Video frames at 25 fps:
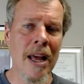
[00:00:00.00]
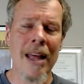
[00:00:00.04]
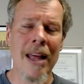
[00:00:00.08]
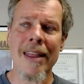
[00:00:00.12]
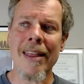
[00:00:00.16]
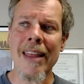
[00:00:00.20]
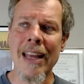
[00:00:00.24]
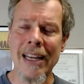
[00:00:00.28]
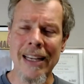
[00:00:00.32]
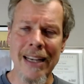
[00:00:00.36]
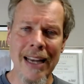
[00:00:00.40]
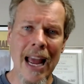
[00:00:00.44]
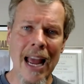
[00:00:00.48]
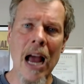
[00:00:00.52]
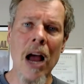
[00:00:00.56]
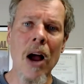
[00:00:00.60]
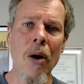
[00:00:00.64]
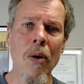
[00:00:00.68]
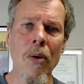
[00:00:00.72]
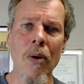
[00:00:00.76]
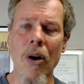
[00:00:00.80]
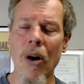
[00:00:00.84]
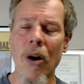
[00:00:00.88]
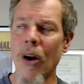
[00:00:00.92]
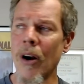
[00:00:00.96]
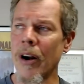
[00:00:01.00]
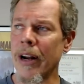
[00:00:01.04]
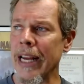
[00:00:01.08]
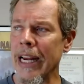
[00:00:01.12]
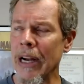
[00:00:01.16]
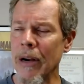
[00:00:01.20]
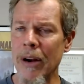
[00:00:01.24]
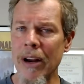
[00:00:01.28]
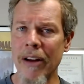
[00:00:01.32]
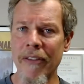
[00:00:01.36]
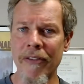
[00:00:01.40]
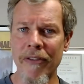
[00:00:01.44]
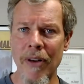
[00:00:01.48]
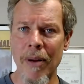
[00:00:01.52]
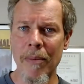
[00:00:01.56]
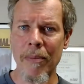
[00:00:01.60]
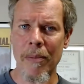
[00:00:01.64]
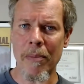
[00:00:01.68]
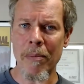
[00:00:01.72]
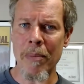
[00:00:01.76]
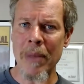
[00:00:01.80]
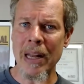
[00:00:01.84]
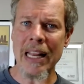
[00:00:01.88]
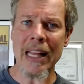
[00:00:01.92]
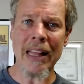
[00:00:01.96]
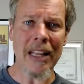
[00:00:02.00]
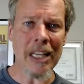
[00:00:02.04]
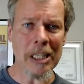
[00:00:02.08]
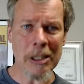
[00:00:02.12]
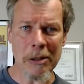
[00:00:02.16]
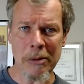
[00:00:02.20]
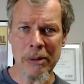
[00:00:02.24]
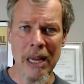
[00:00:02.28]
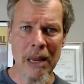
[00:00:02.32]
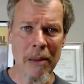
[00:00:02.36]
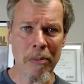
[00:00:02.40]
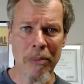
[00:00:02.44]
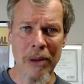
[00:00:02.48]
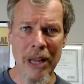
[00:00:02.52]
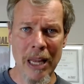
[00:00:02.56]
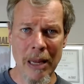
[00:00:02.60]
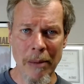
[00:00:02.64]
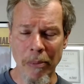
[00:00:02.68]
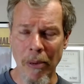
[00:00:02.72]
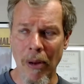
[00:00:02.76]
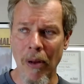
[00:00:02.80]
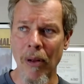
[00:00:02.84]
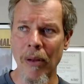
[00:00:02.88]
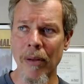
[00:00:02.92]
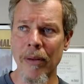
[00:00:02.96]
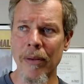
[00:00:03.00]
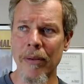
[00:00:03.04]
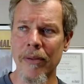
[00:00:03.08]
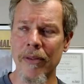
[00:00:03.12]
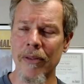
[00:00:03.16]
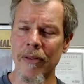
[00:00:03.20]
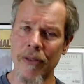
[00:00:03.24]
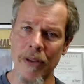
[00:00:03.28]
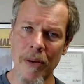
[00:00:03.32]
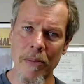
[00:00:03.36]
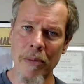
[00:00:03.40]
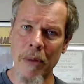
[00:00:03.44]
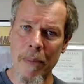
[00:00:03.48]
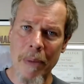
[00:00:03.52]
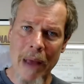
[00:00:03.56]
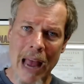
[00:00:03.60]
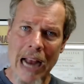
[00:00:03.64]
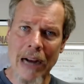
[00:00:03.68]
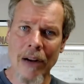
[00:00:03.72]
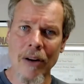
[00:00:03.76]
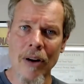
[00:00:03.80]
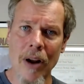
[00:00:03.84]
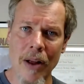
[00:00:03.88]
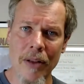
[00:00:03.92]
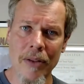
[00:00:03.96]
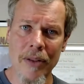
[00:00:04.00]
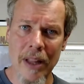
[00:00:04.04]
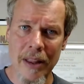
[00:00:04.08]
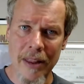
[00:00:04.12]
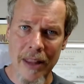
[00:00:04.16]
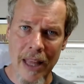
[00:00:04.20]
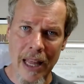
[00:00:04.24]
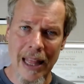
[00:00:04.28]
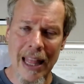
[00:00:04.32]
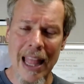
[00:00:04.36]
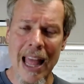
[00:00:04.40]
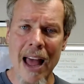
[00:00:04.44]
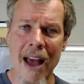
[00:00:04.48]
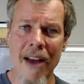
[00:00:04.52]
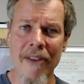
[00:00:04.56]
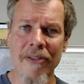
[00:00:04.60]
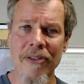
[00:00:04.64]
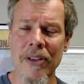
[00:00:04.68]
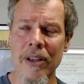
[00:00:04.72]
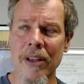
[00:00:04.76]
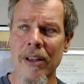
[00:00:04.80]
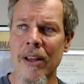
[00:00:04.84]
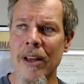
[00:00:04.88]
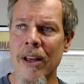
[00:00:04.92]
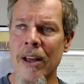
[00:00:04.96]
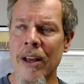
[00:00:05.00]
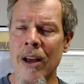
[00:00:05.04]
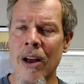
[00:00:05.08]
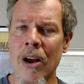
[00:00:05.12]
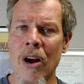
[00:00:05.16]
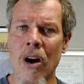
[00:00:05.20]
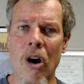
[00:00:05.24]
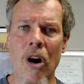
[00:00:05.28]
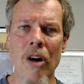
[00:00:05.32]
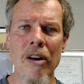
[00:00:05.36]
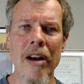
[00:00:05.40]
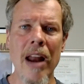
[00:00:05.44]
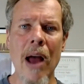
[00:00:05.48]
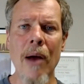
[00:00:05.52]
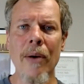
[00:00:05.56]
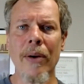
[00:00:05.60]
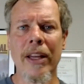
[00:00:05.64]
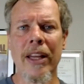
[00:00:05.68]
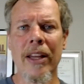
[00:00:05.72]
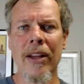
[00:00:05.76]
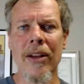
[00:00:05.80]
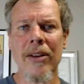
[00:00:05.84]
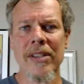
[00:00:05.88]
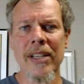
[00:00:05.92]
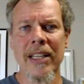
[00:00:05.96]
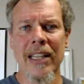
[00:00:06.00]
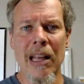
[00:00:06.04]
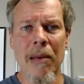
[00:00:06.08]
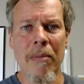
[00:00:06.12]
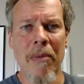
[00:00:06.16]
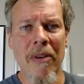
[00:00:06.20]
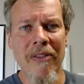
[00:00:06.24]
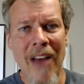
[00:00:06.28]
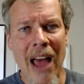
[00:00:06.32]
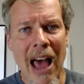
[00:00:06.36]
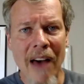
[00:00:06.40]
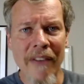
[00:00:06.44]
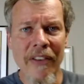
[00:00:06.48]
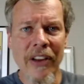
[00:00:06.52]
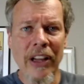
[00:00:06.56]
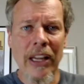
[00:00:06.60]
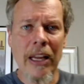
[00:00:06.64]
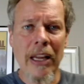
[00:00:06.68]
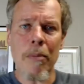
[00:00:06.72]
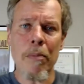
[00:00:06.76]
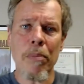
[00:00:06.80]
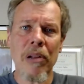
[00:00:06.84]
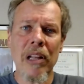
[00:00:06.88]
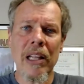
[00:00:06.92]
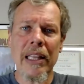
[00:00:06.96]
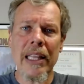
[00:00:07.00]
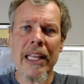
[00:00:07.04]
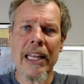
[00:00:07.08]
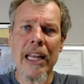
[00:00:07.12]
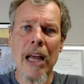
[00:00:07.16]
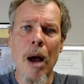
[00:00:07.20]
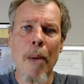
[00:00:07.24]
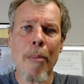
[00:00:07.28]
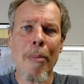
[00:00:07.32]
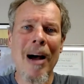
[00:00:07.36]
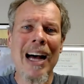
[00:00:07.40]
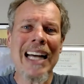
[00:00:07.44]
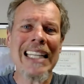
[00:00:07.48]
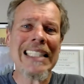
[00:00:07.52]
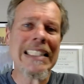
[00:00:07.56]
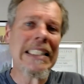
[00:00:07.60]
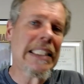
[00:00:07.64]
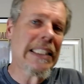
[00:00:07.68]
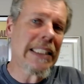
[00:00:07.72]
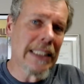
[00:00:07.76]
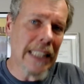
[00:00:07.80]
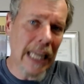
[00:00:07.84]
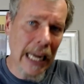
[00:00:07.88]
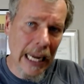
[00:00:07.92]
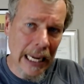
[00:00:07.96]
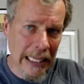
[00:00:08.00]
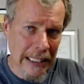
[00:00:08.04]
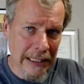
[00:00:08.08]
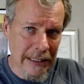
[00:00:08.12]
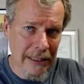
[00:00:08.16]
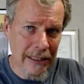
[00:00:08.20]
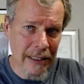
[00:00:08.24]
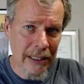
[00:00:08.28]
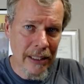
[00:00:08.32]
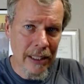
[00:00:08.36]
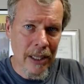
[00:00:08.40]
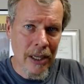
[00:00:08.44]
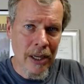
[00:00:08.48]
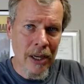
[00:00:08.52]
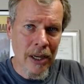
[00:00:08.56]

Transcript: they now are hearing from many of these same people from the background that they left are now accusing them of having completely apostatized,